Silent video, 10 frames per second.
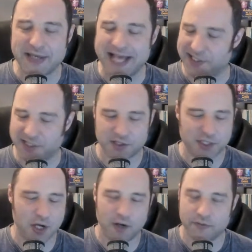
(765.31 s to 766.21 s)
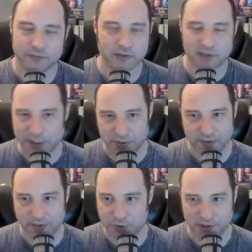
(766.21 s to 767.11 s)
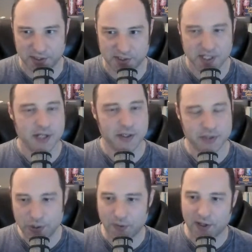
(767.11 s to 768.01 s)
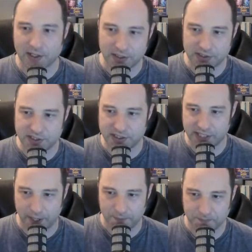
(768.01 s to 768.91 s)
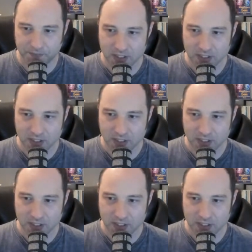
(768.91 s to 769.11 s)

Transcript: Yes, there's no country restrictions. You are good to go.